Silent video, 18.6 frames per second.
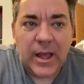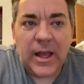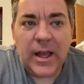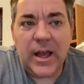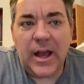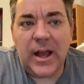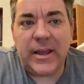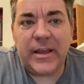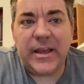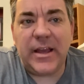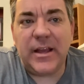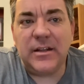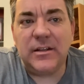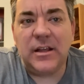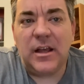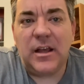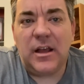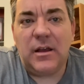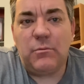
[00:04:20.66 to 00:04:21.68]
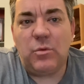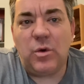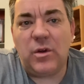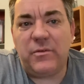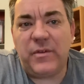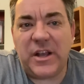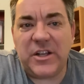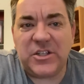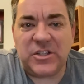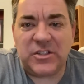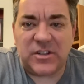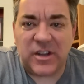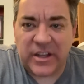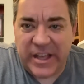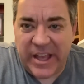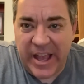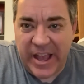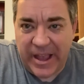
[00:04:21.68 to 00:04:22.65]
Again, motivations are
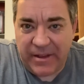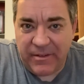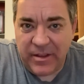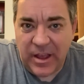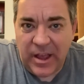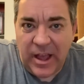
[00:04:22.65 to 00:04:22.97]
key.